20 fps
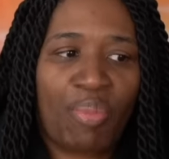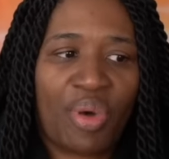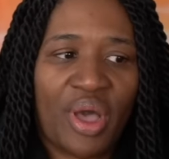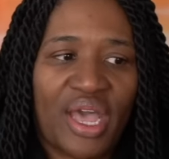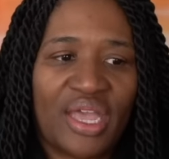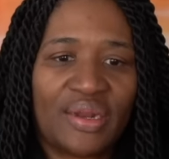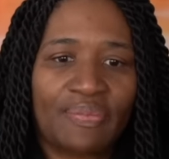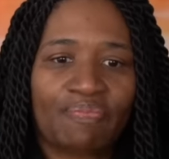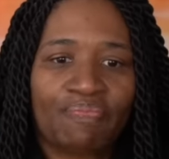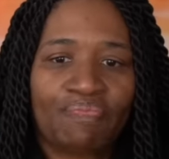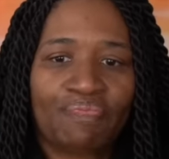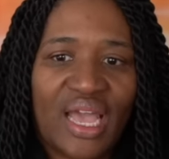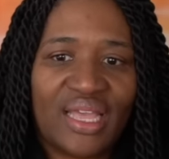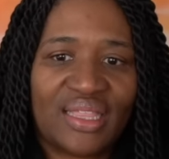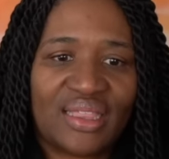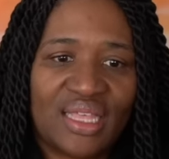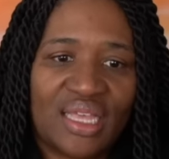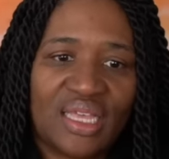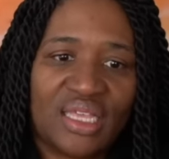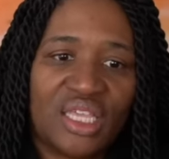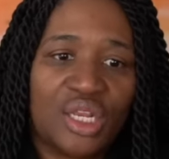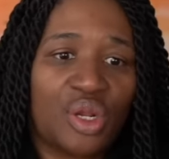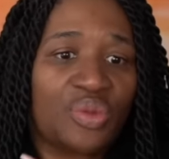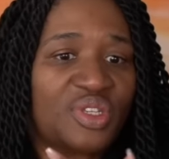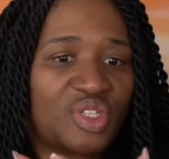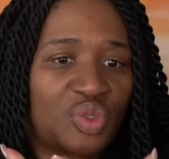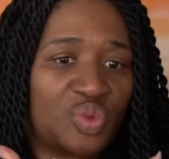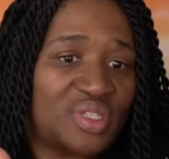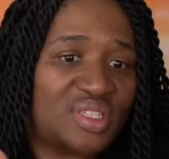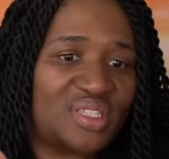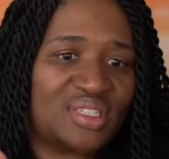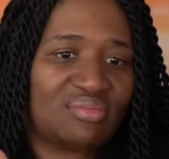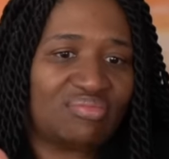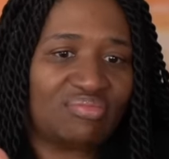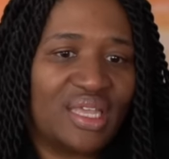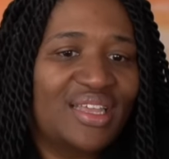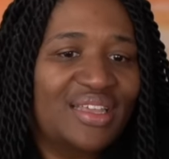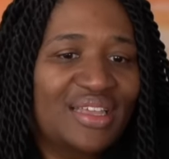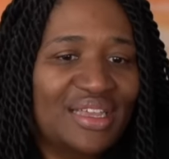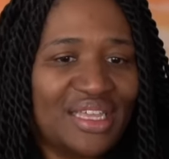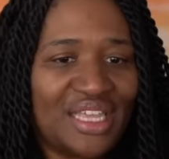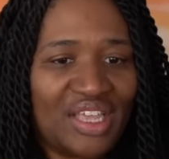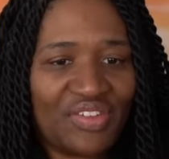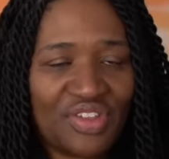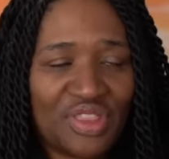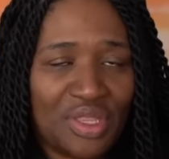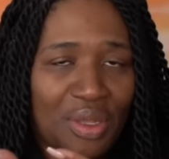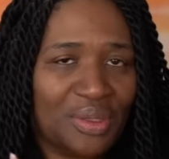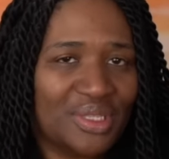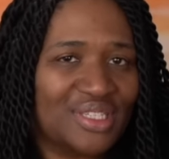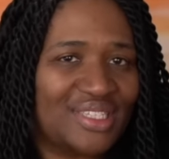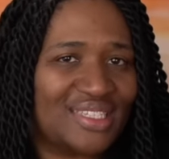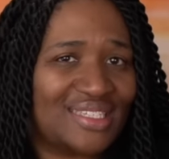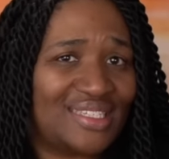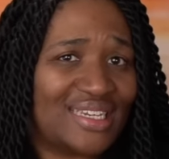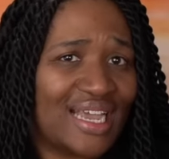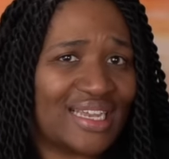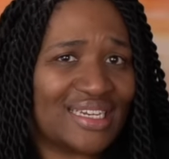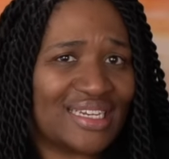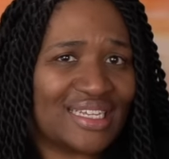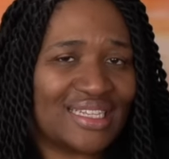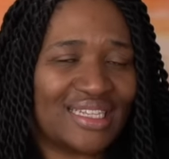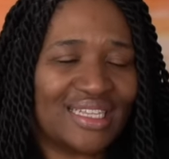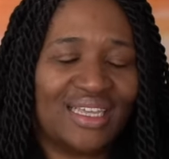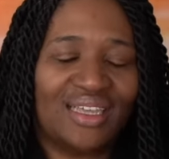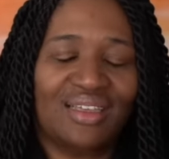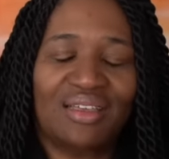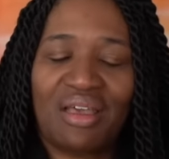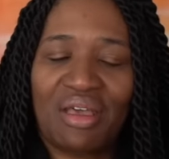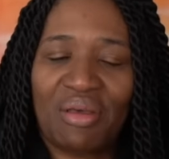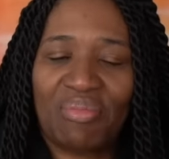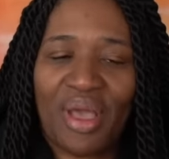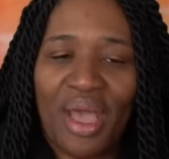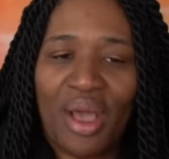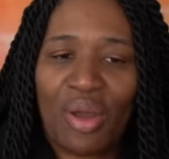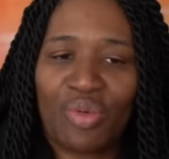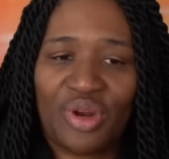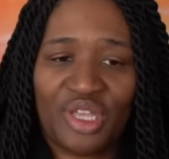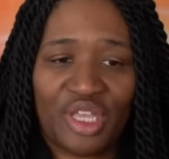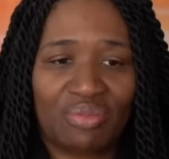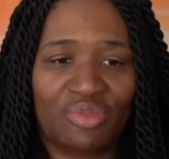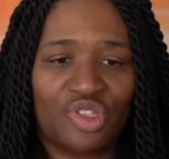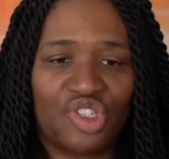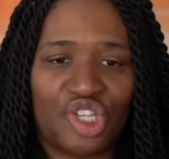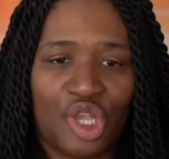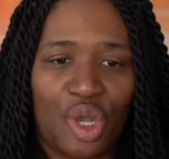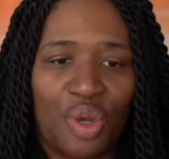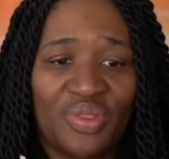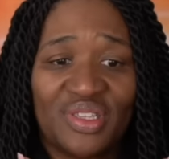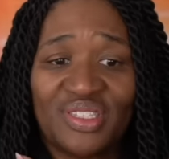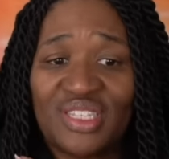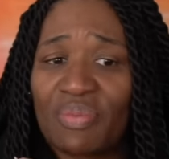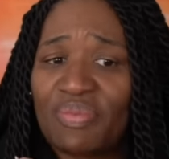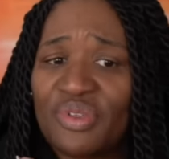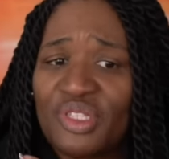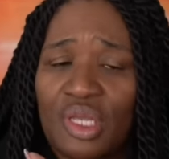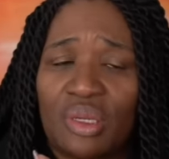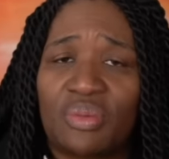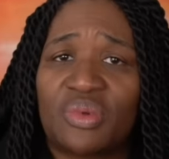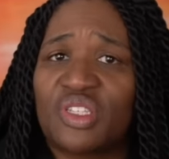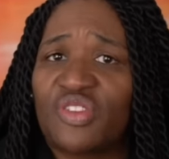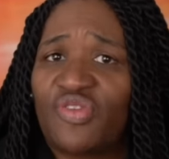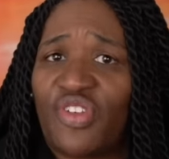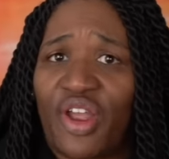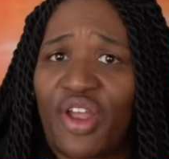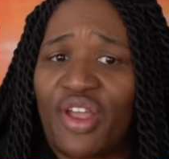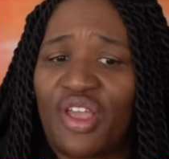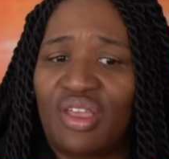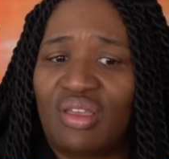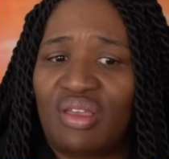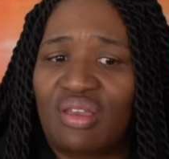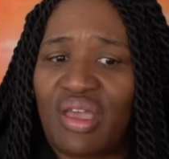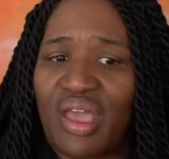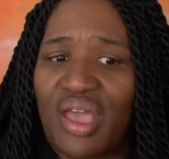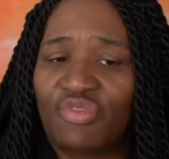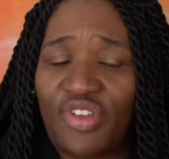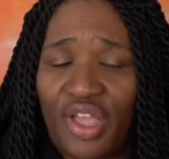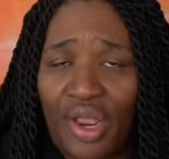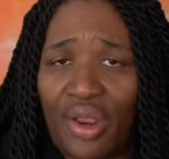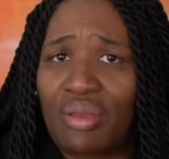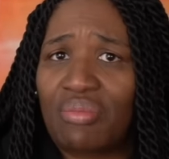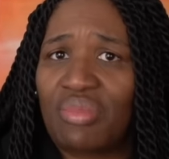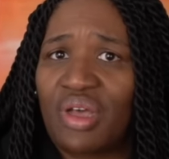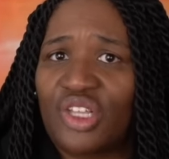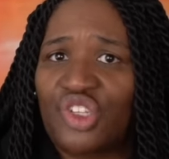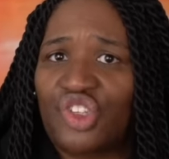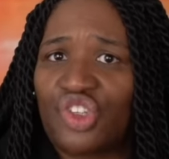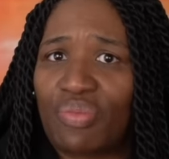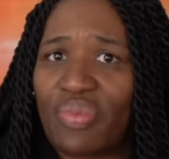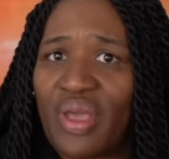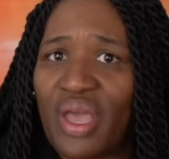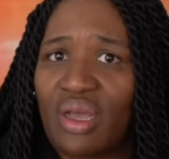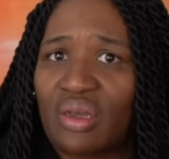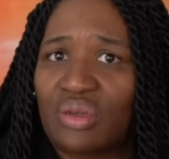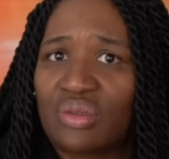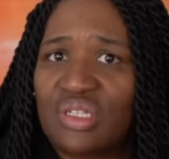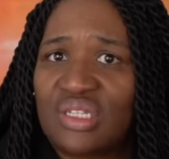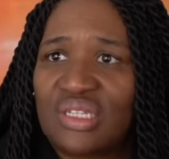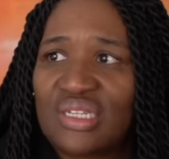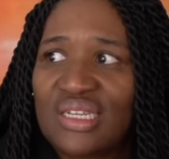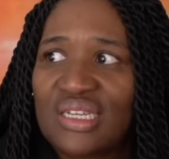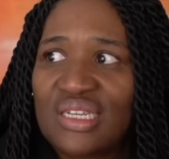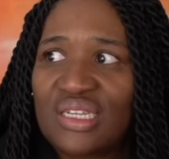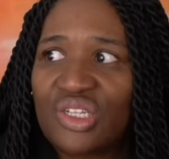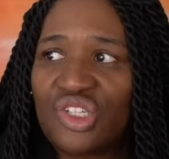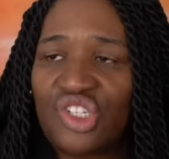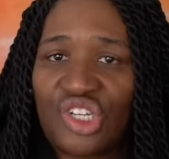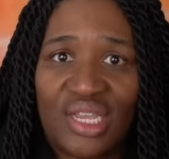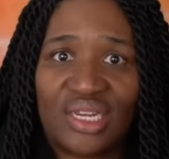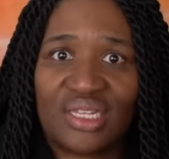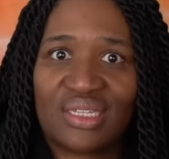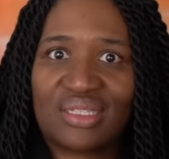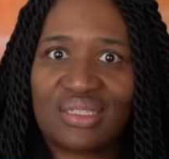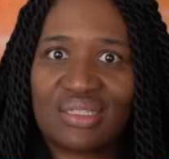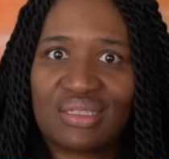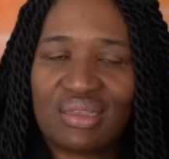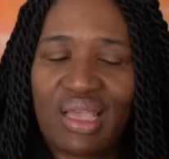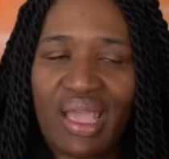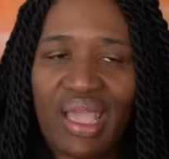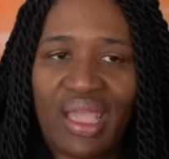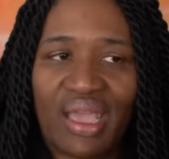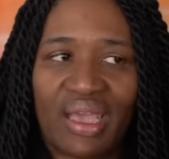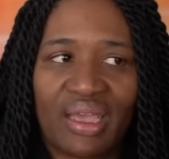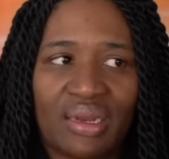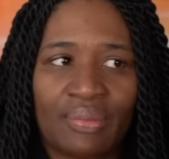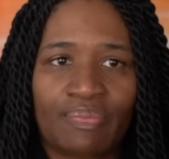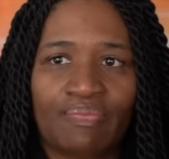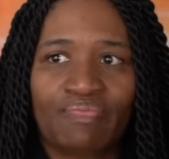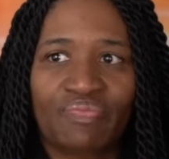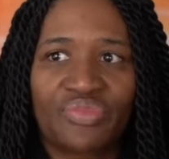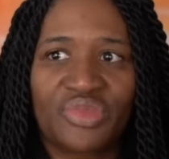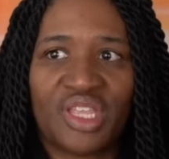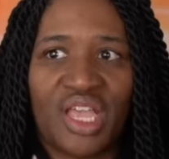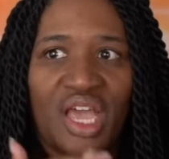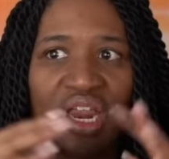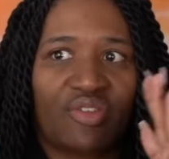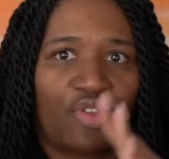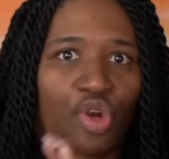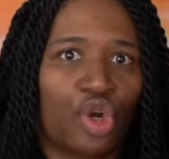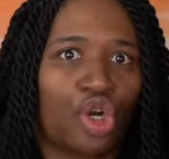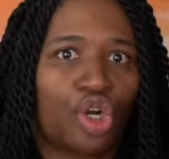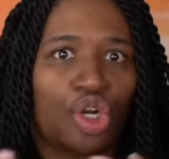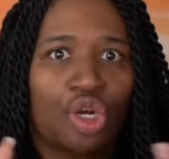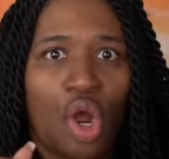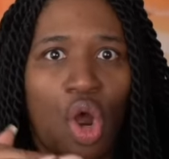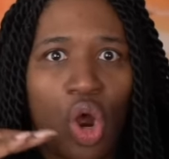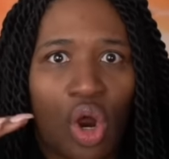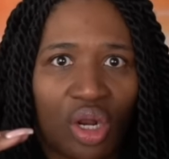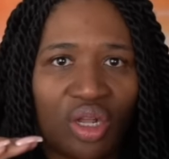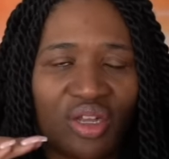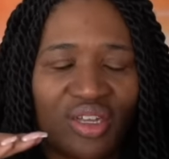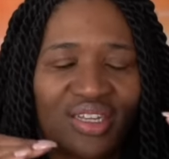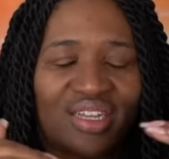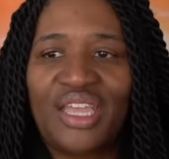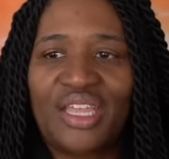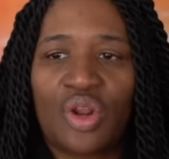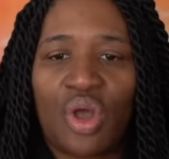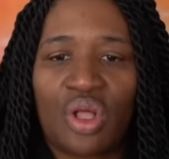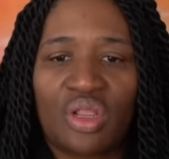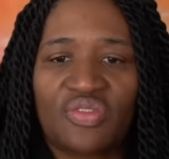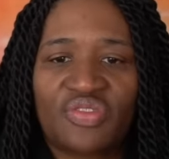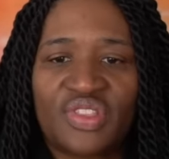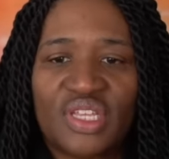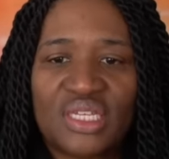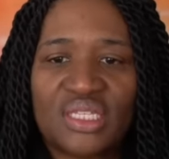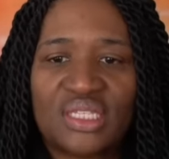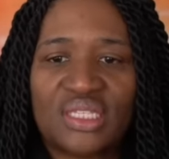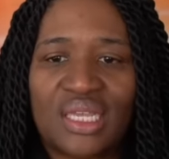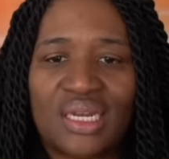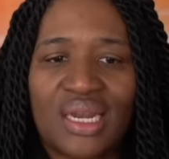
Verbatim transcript: But I think, you know, this was, even though this is technically about Rick and Michonne, this episode was very, very much about Jadis and kind of her arc in all of this.